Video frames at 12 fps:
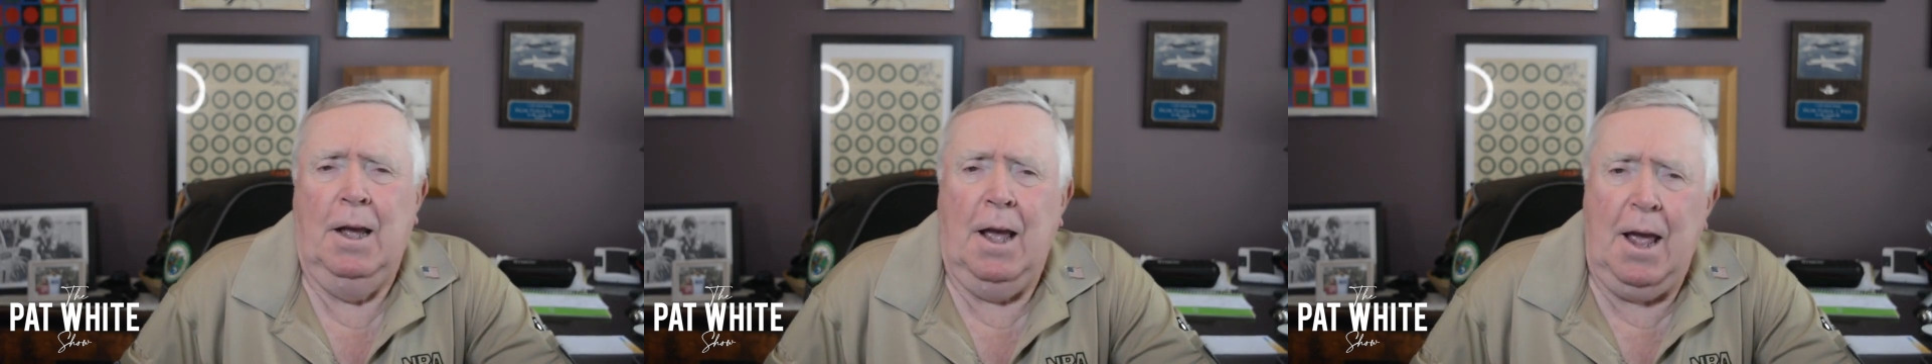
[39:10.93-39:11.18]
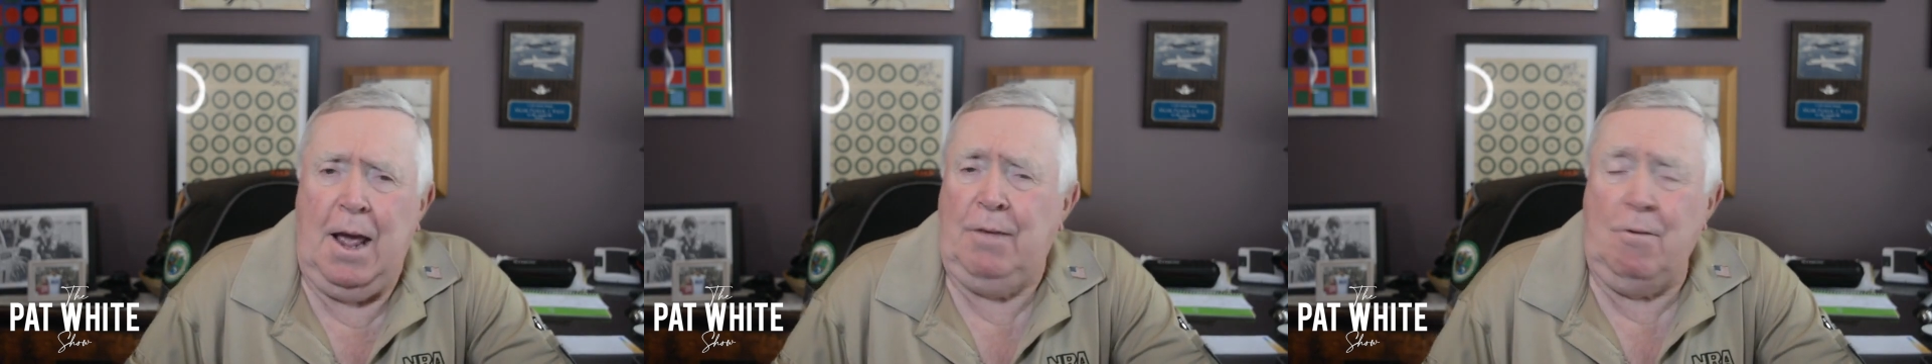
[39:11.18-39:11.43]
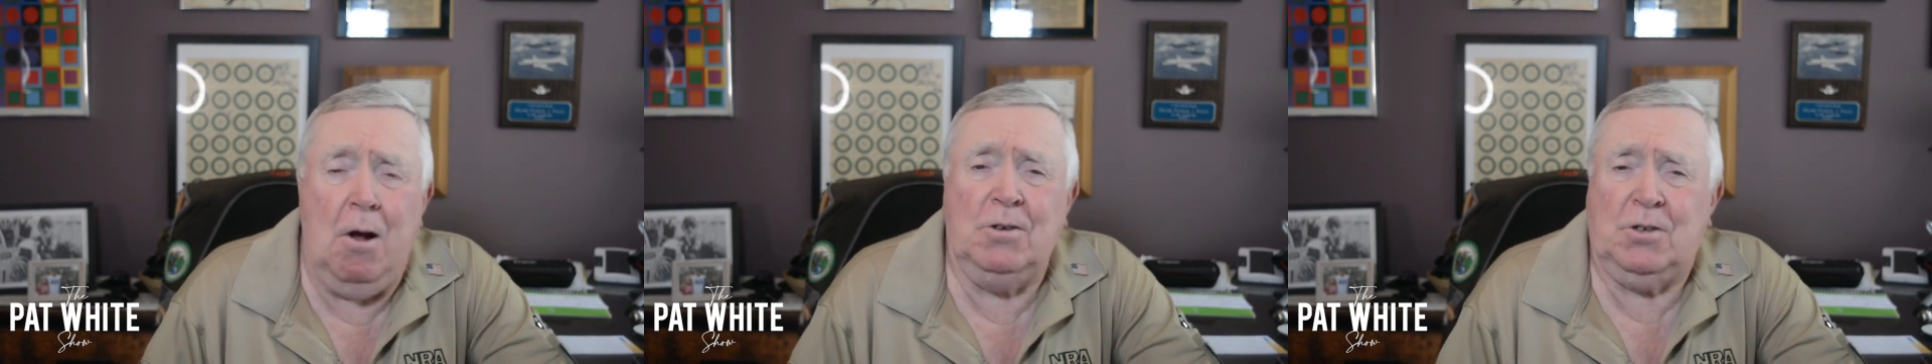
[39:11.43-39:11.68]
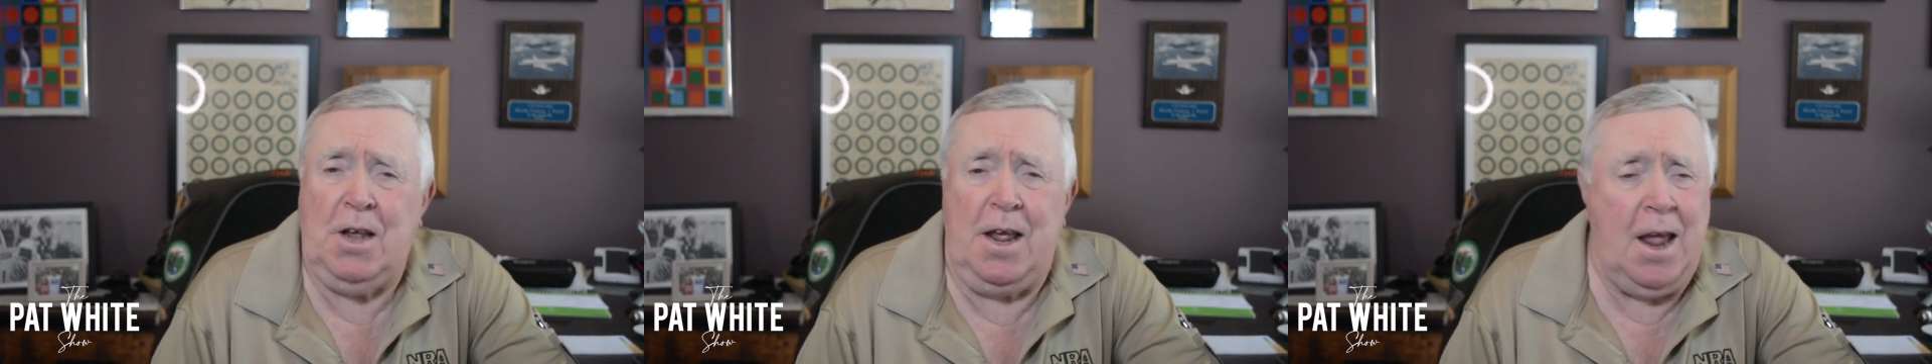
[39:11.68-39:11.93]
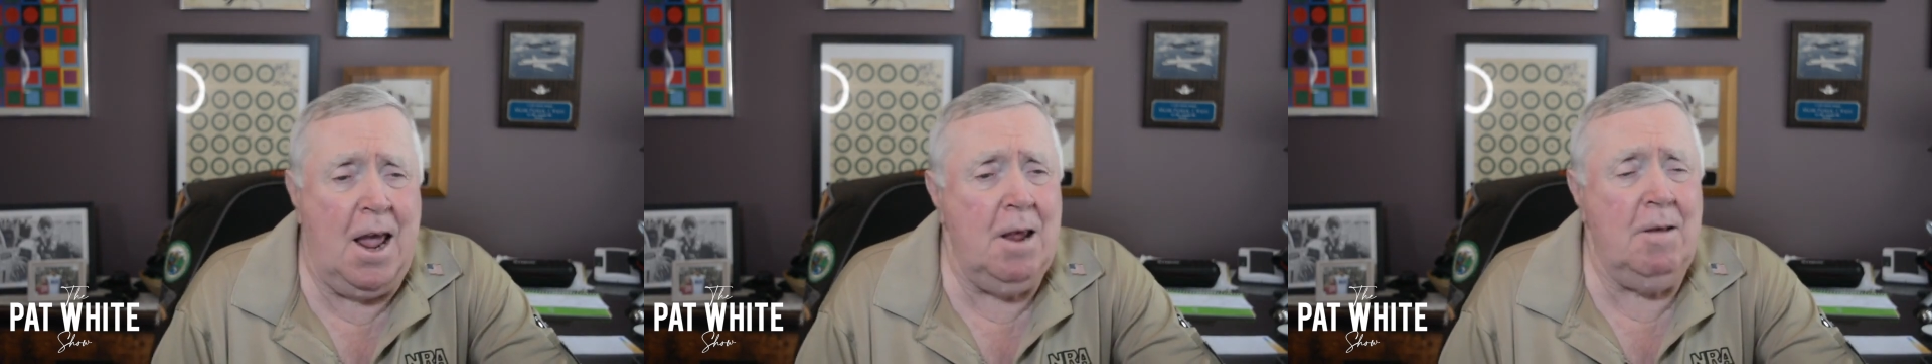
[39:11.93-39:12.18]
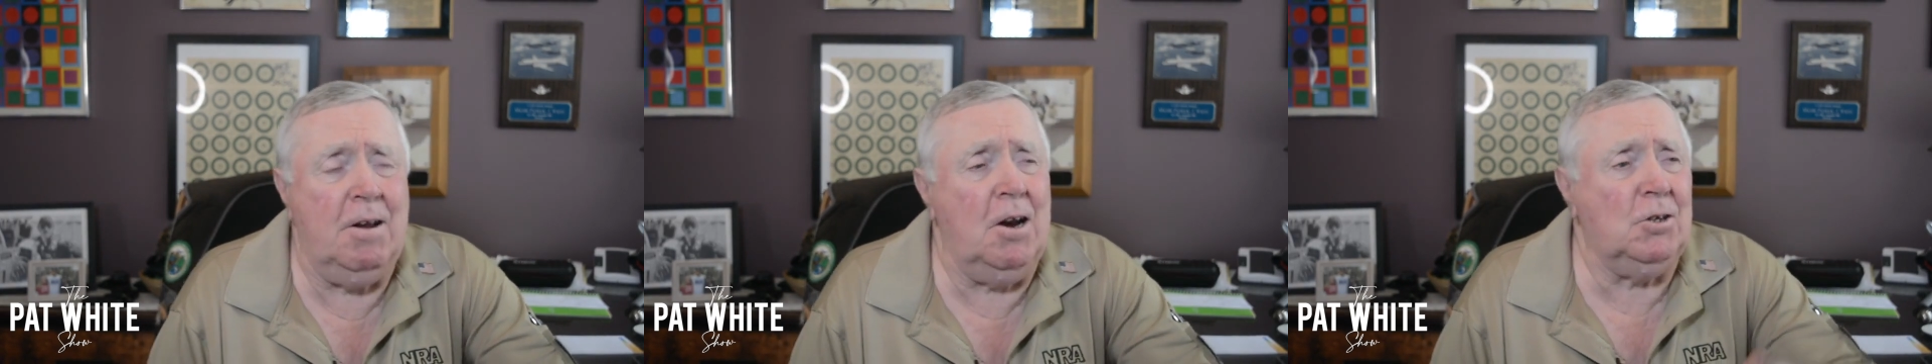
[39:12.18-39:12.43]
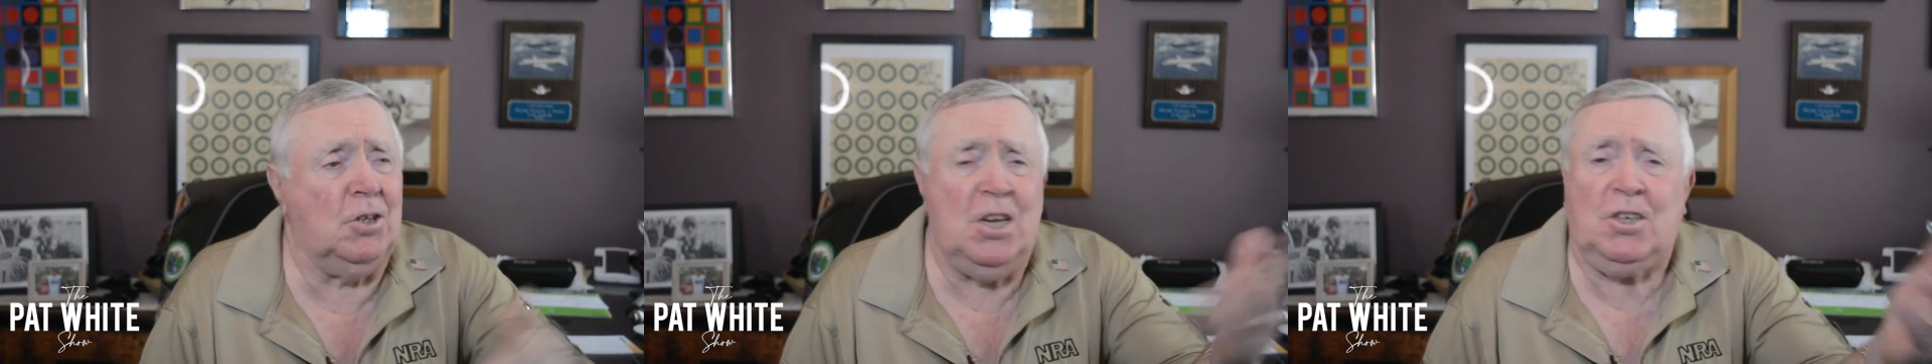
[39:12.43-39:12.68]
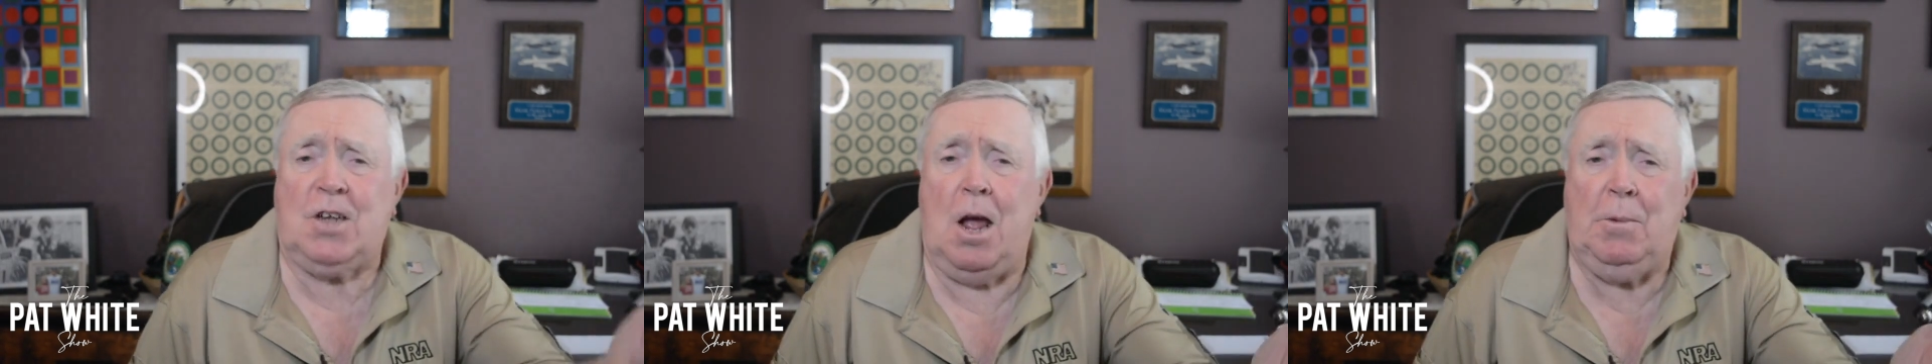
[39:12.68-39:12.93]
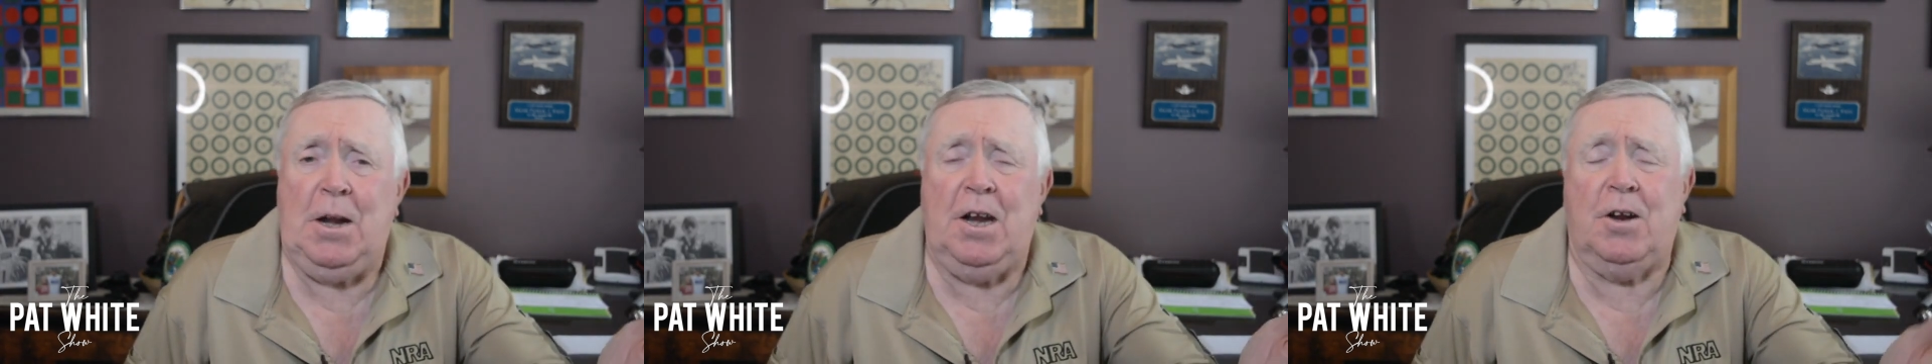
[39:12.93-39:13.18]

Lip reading: And they're all saying, hey, here's this company to